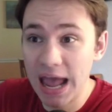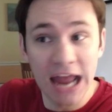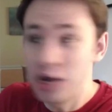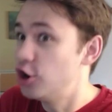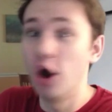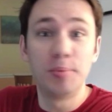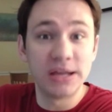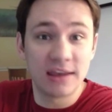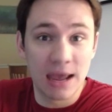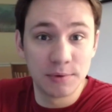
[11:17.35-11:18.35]
and nobody
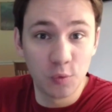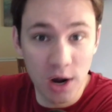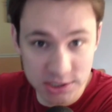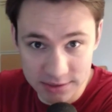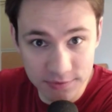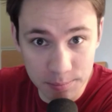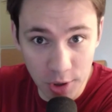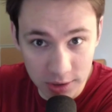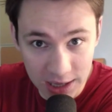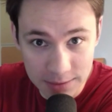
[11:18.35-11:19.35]
came to watch the
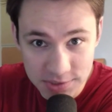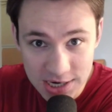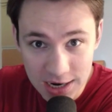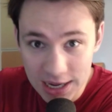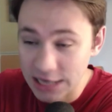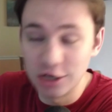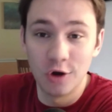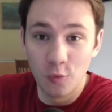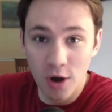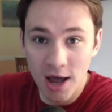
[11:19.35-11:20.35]
football games. And you know
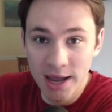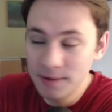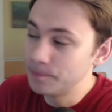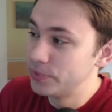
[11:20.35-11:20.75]
why?